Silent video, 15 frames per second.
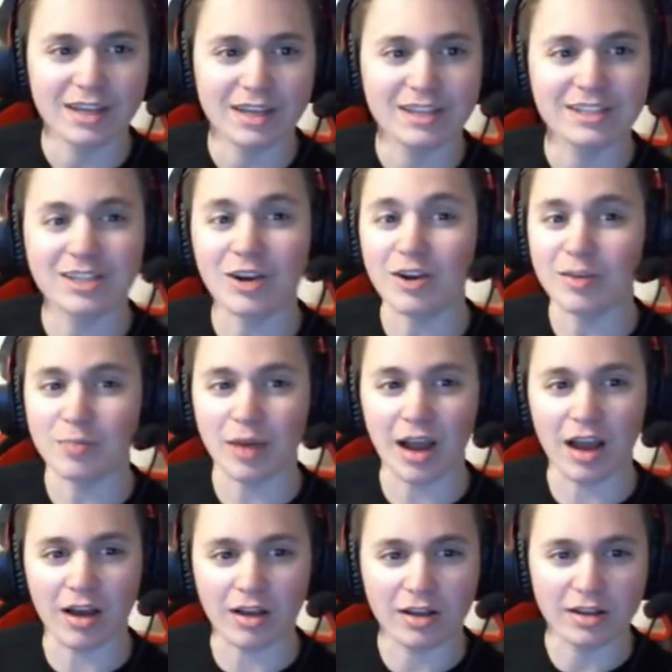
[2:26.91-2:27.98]
Sorry,
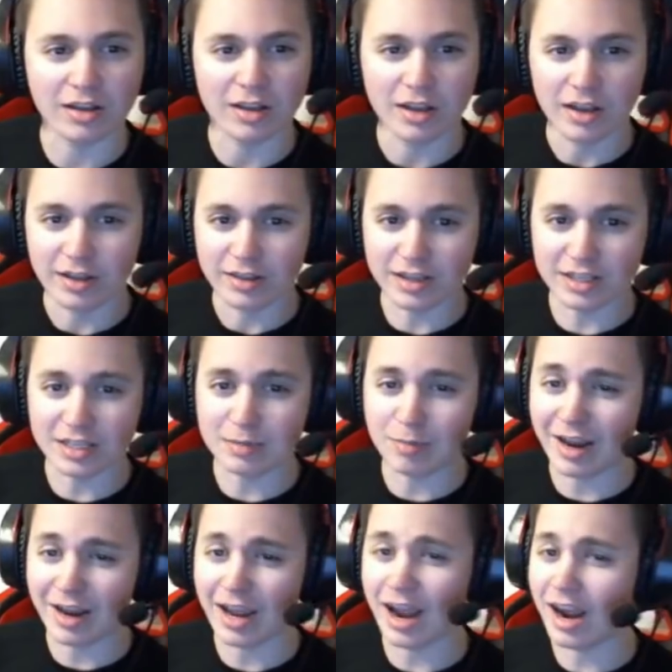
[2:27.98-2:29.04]
pal. This is
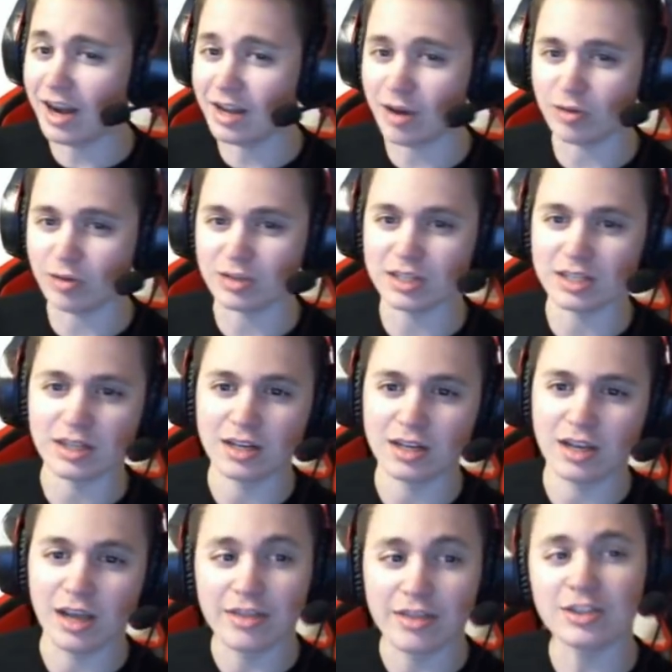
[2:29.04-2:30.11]
my hideout.
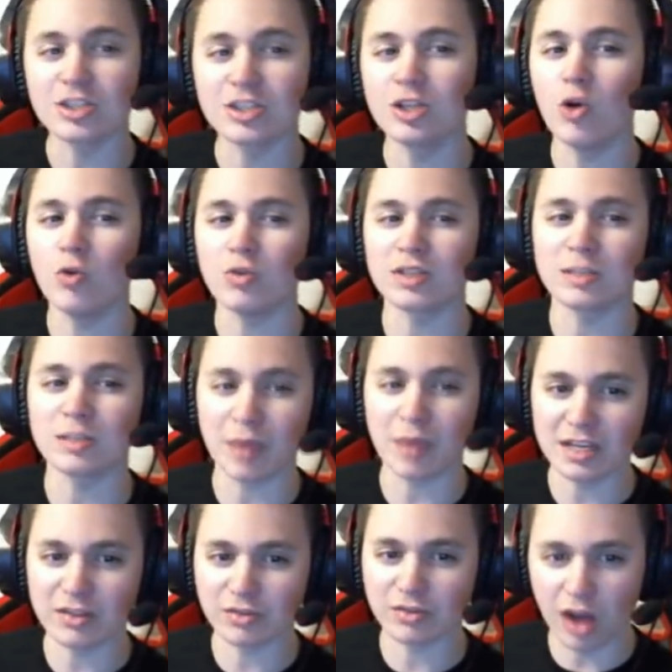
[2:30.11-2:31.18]
There's no
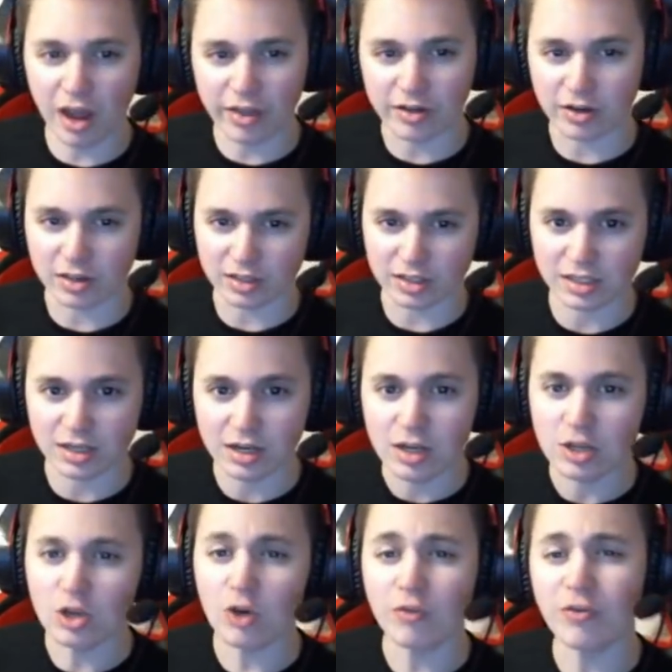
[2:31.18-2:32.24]
space for others.
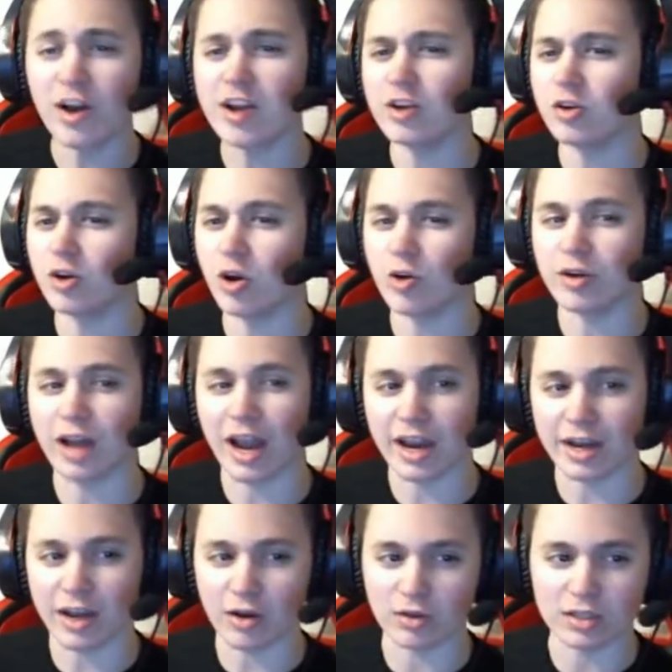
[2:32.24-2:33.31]
Go find your own
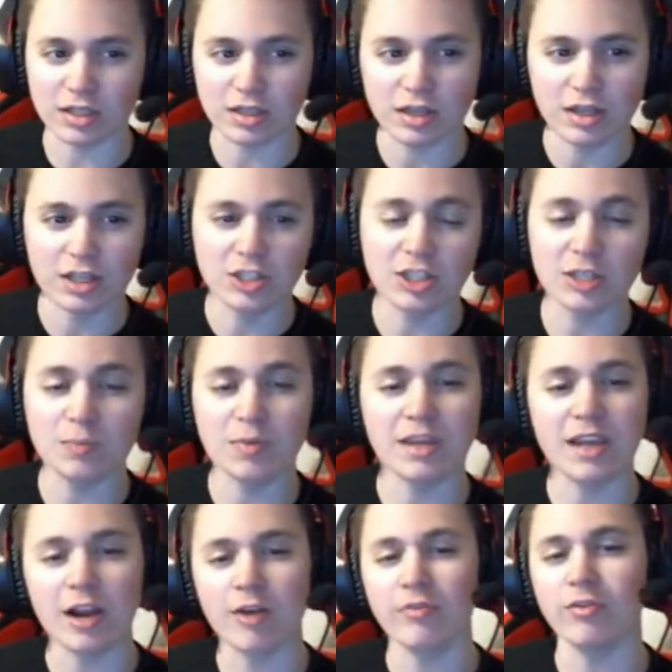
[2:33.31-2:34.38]
hideout. Just be
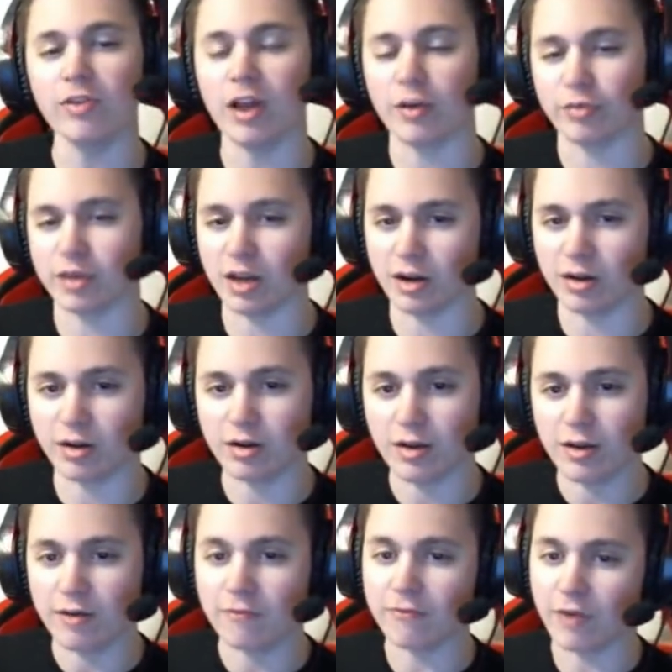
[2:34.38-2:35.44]
careful out there.
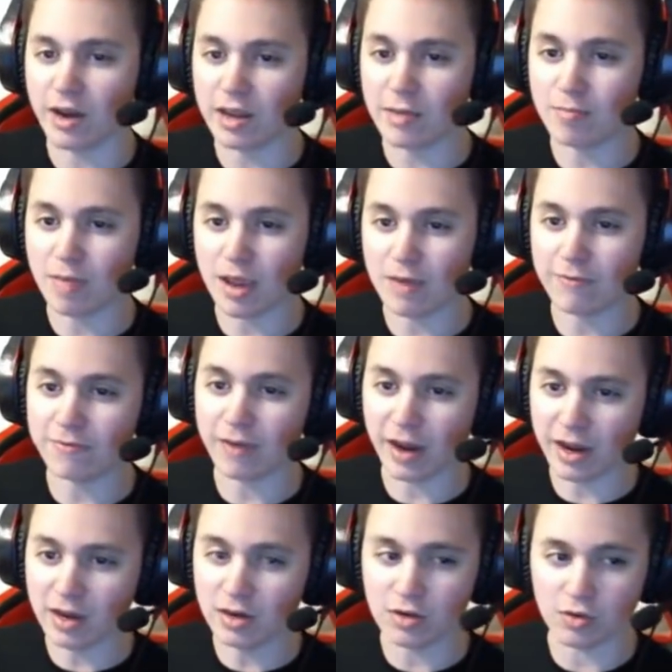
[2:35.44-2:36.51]
Freddy may
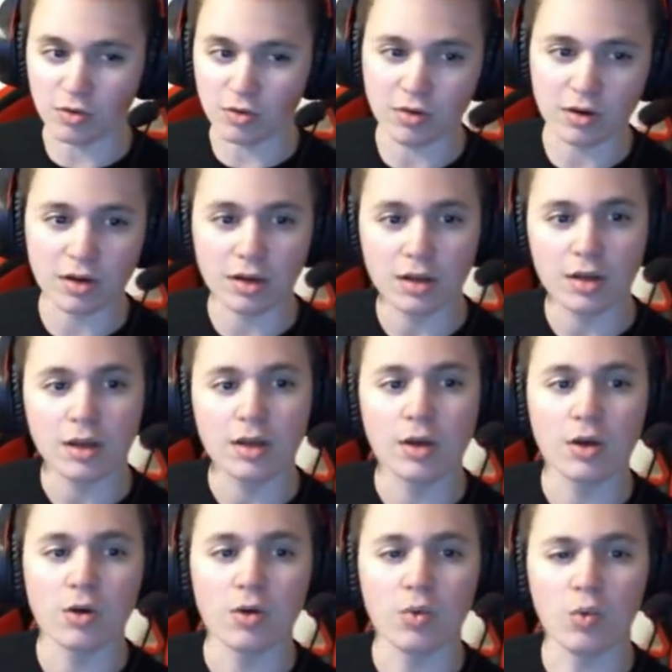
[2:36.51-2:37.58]
find you.
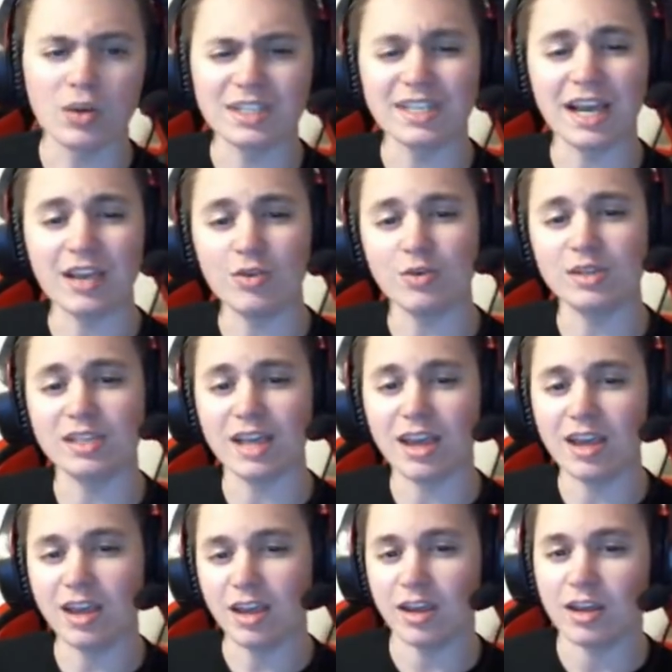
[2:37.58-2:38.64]
What's that you
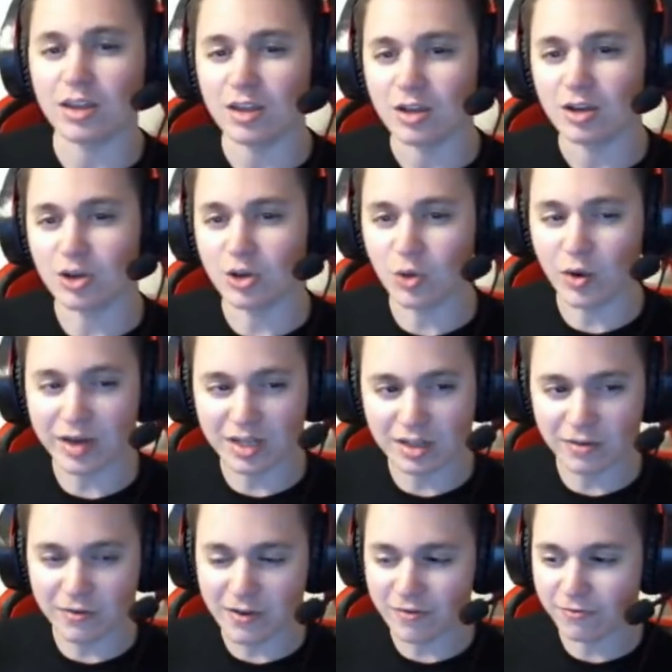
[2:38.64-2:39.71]
say? You're going to
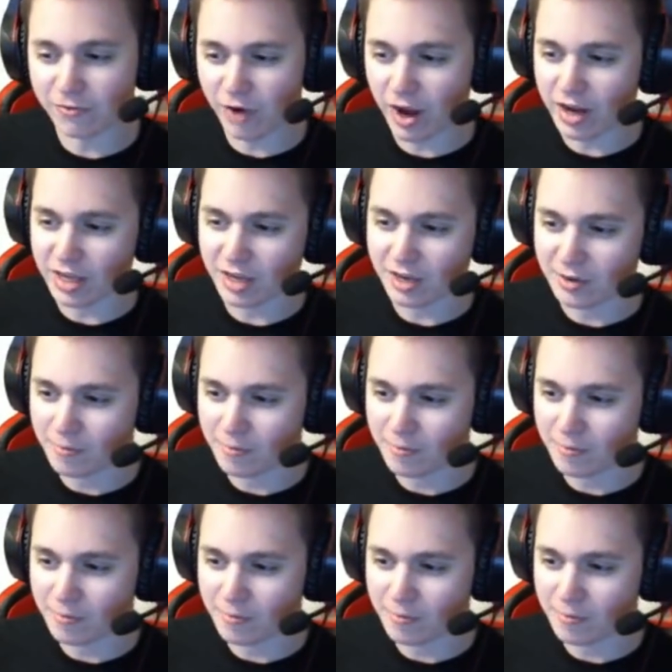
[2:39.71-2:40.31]
defeat Freddy?